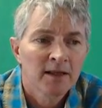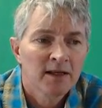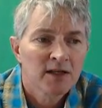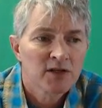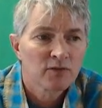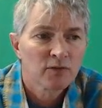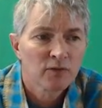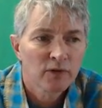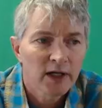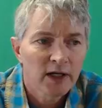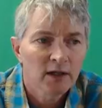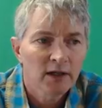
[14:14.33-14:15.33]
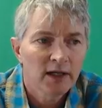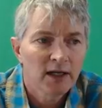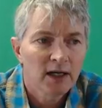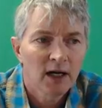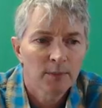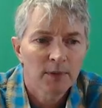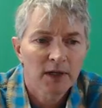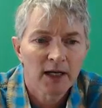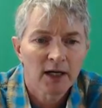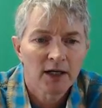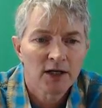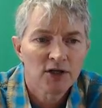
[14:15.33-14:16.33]
this really
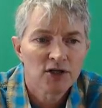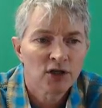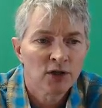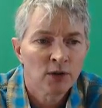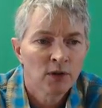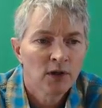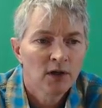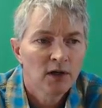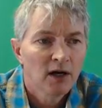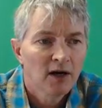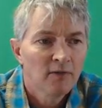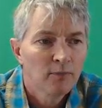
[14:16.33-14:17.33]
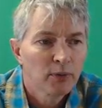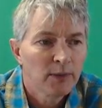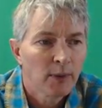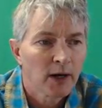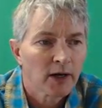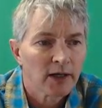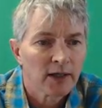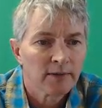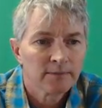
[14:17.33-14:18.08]
complicated issue of plea bargaining.